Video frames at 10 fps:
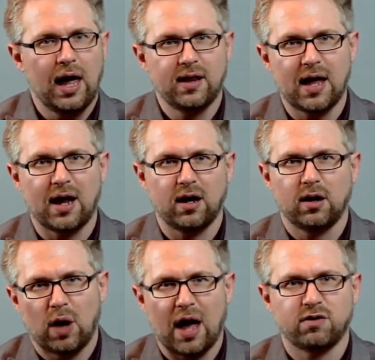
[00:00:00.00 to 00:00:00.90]
and
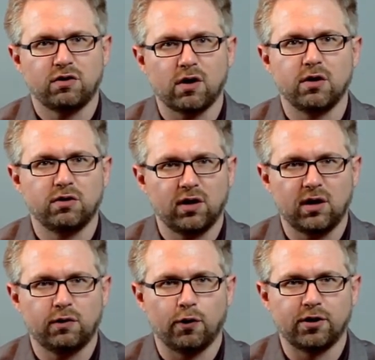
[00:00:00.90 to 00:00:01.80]
that as you start using
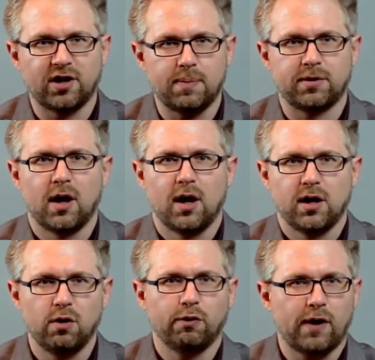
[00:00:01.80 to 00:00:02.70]
these four tips,
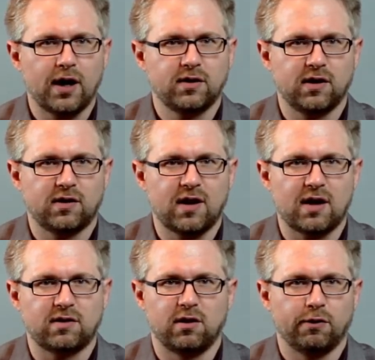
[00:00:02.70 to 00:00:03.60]
you'll find
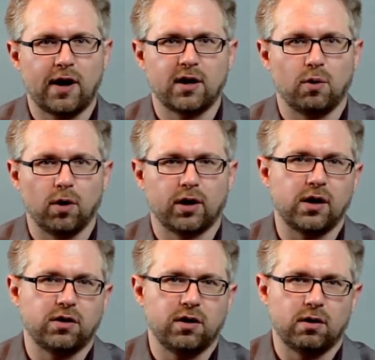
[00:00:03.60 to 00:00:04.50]
success and you'll find it
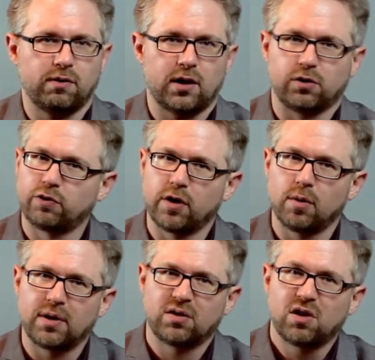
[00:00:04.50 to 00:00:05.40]
working to your advantage for
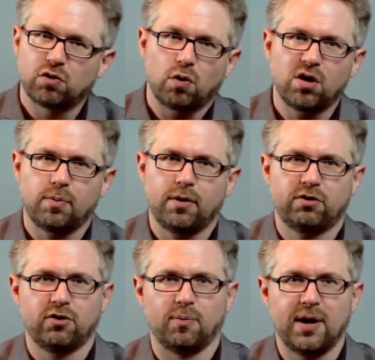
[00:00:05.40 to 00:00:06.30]
your business or your
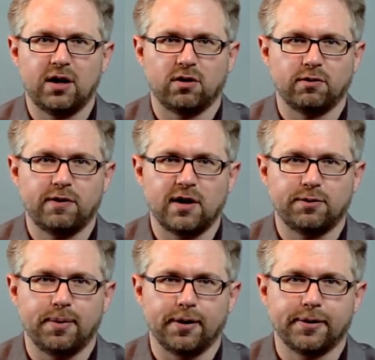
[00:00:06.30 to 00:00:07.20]
personal page on
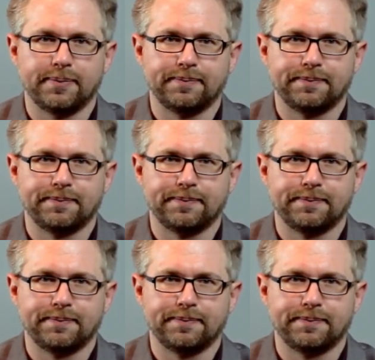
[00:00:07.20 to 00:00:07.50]
Facebook.